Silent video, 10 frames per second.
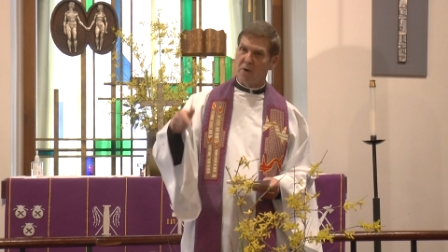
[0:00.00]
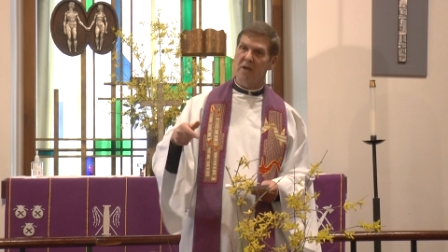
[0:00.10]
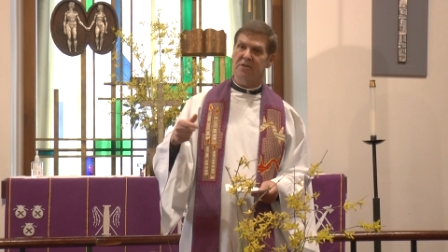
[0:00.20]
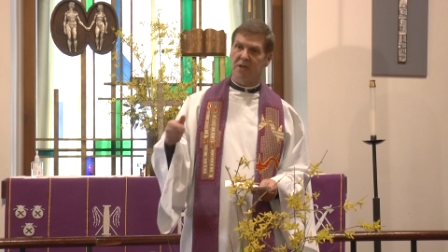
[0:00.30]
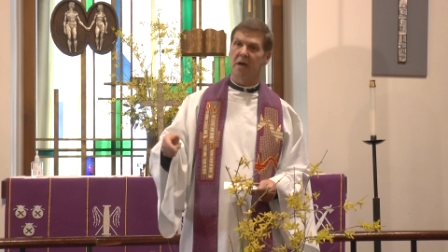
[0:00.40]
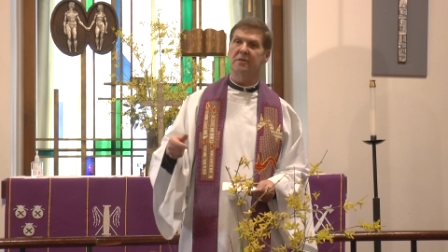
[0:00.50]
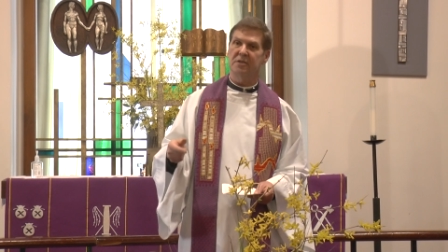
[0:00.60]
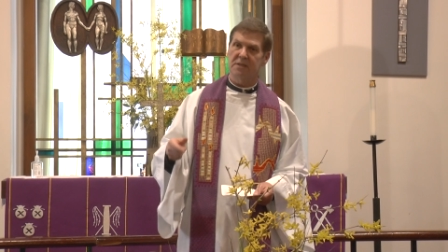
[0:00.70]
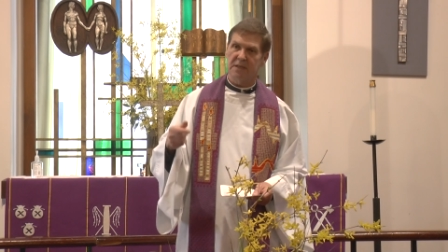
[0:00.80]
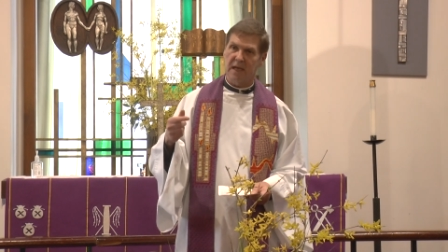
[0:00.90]
brought
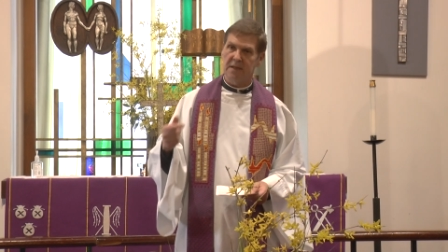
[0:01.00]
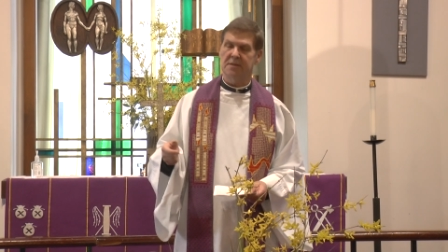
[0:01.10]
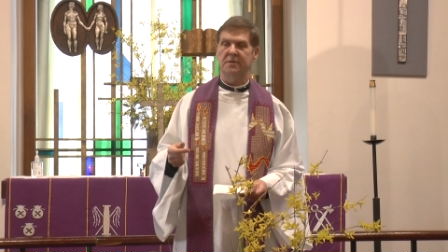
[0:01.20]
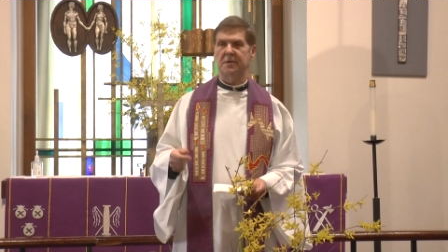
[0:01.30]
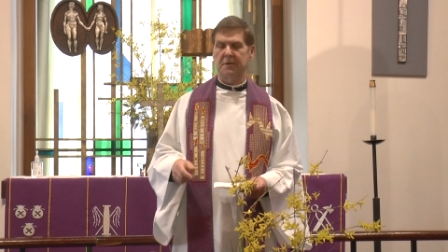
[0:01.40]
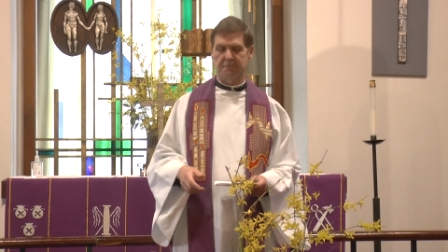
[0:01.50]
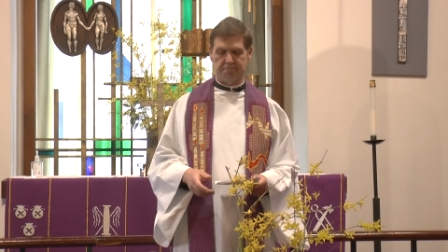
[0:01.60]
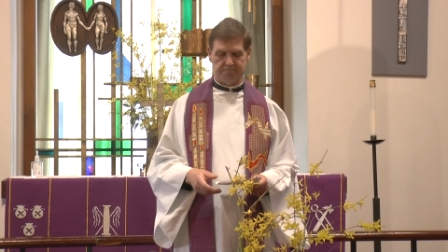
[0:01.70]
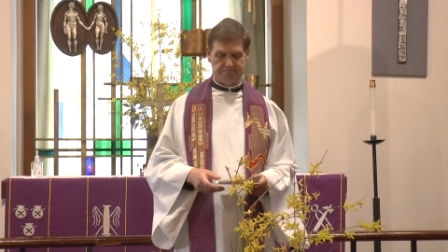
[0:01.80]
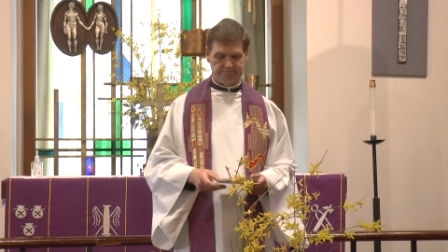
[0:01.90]
charges against
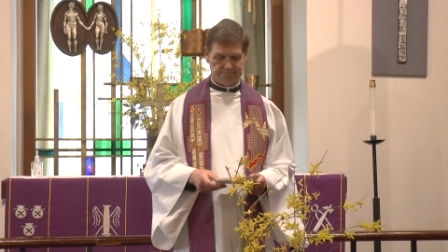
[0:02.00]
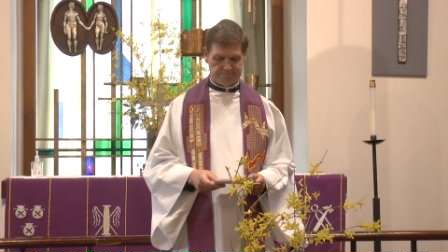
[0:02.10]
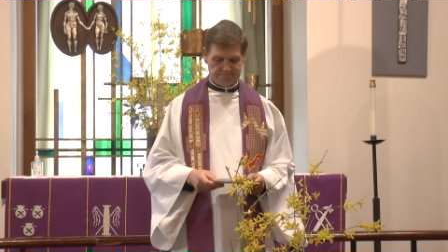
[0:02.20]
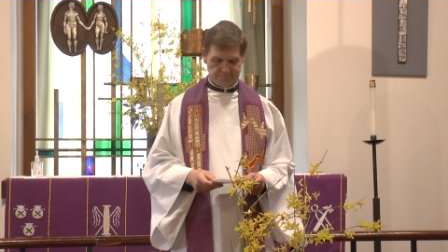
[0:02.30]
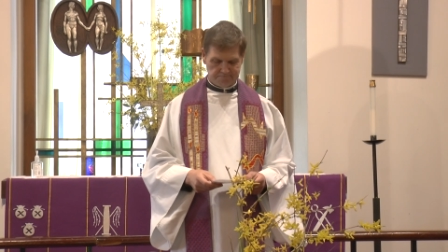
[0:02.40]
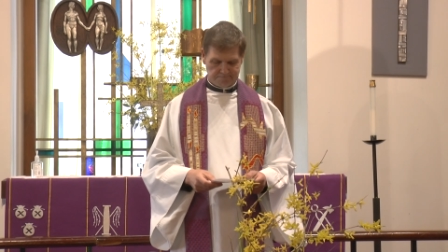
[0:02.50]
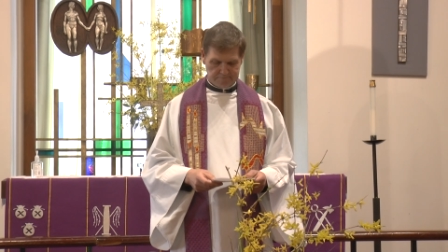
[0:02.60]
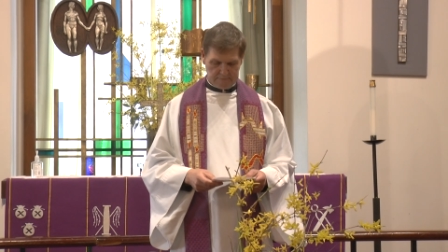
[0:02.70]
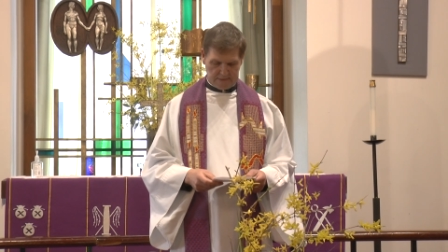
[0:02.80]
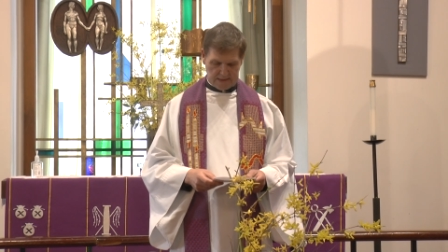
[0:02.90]

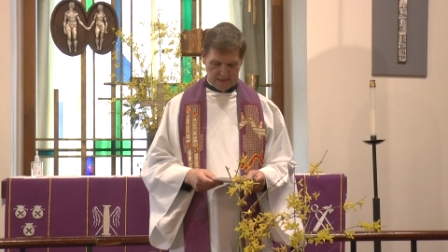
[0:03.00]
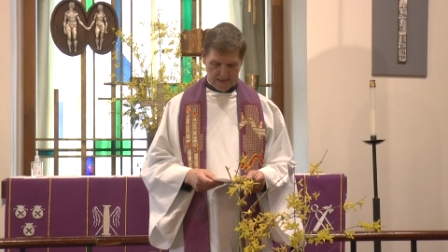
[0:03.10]
her.